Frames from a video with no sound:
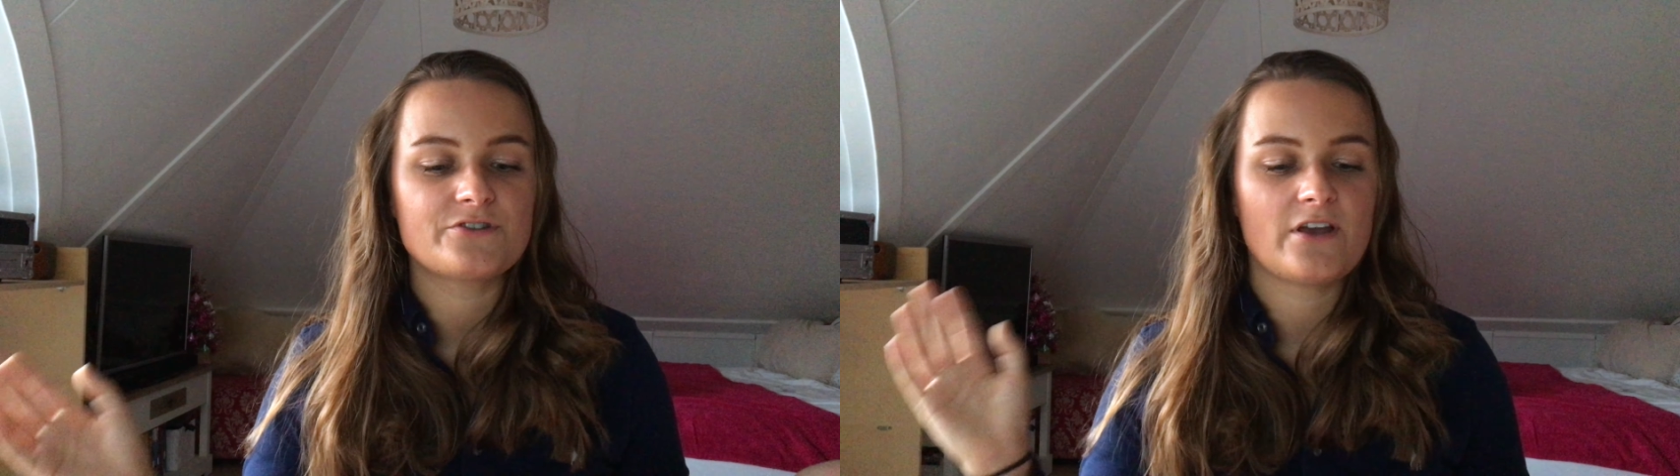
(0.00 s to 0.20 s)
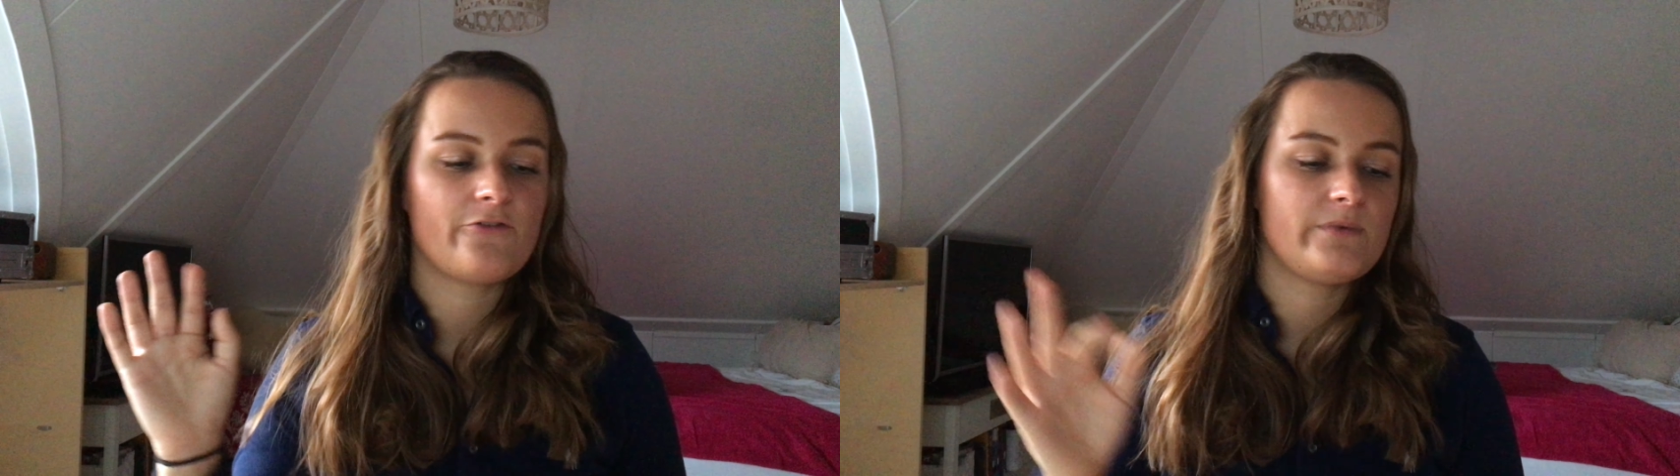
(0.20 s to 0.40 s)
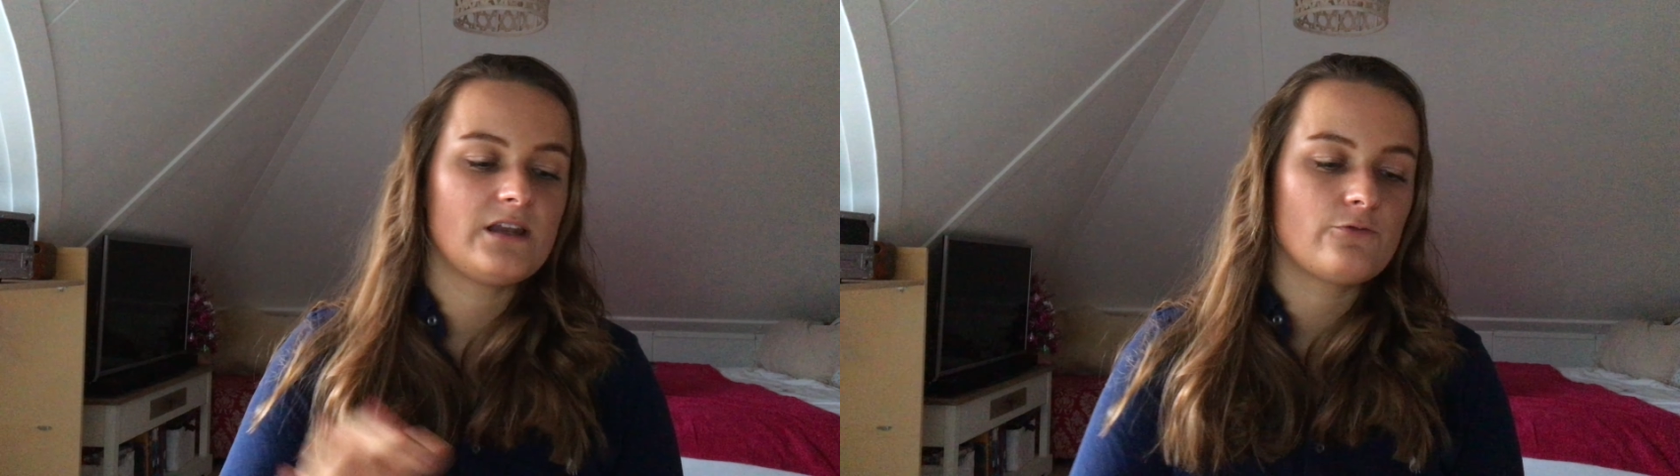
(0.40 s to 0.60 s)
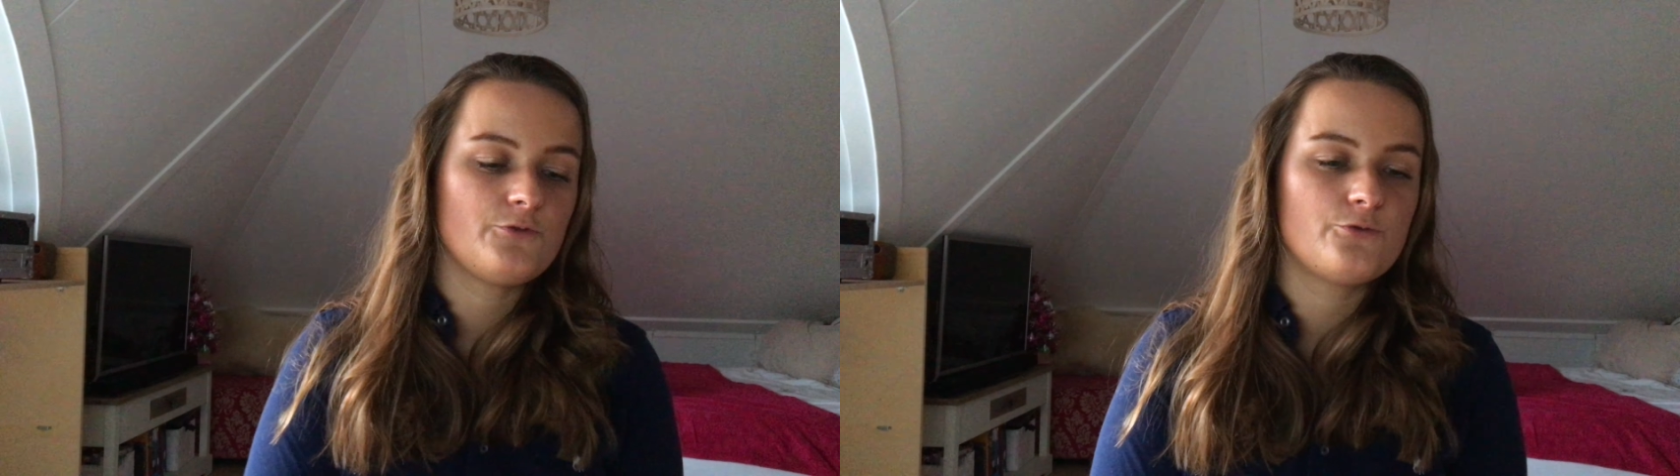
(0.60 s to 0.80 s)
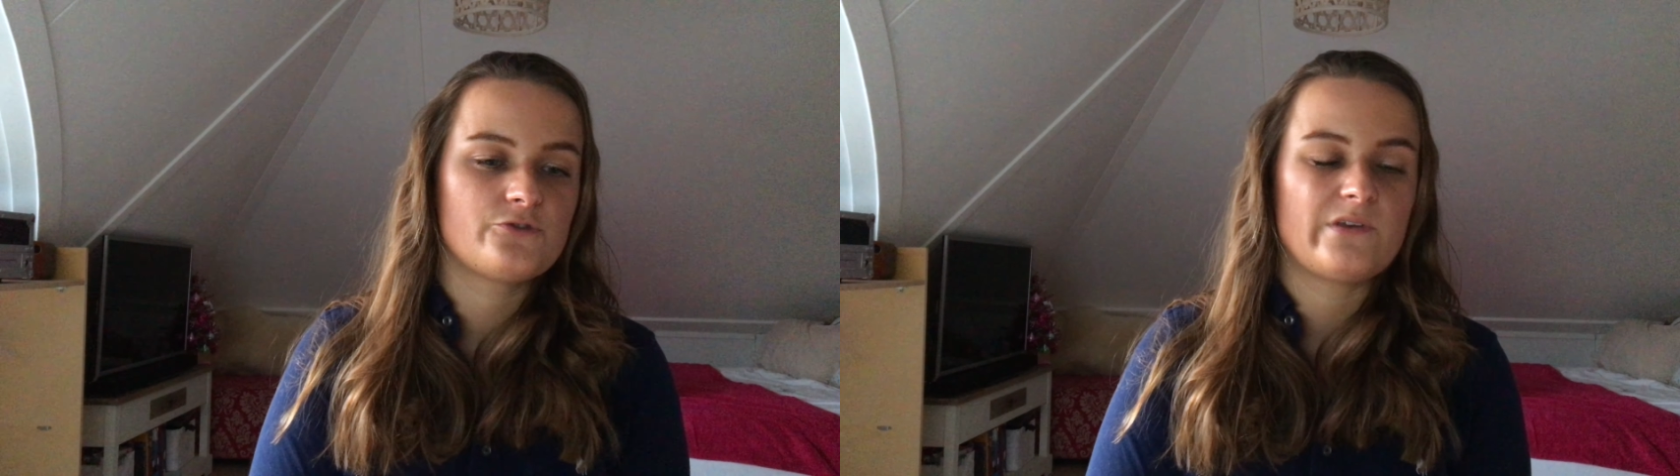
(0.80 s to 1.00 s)
I've been in
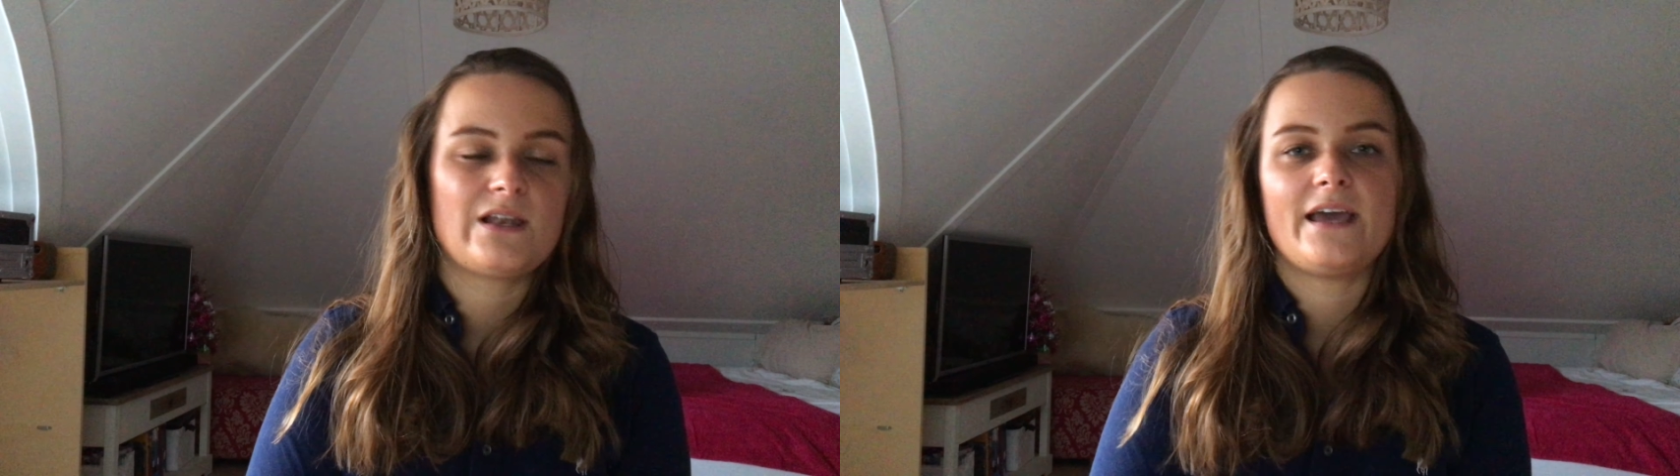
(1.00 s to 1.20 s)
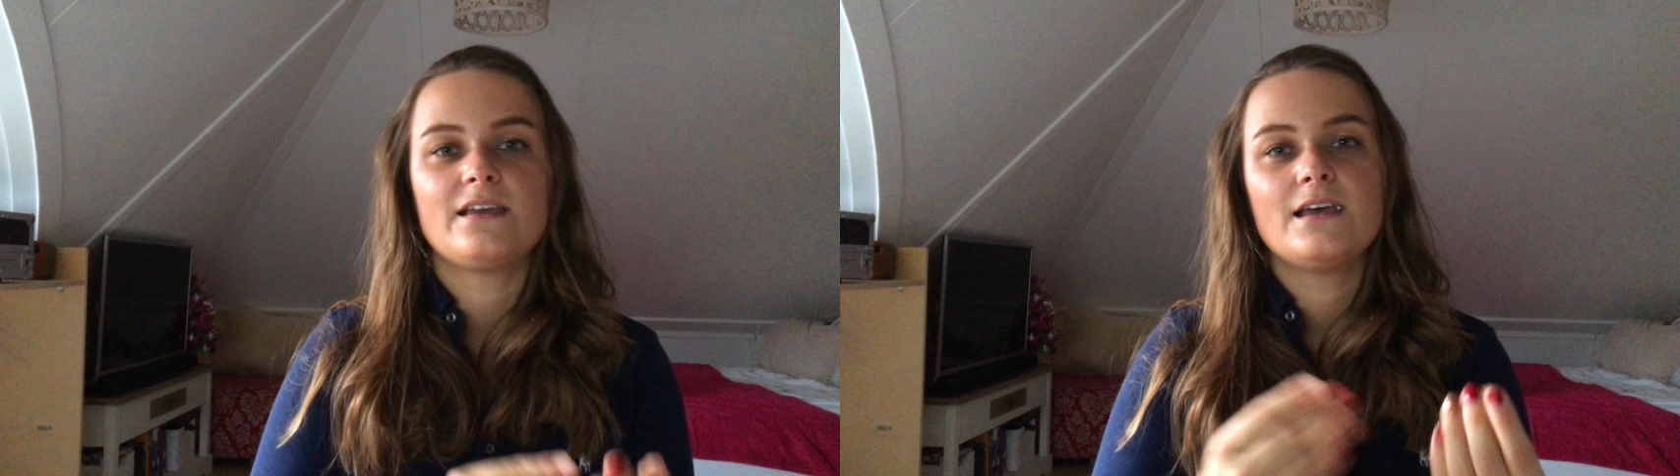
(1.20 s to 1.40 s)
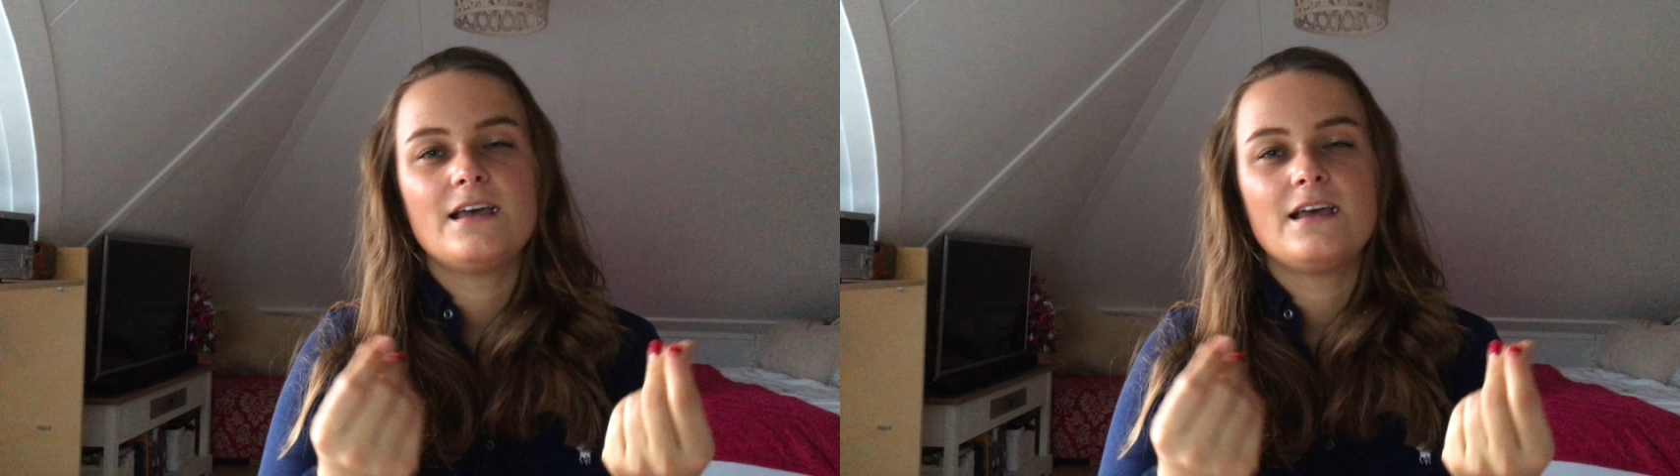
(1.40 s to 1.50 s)
rooms with like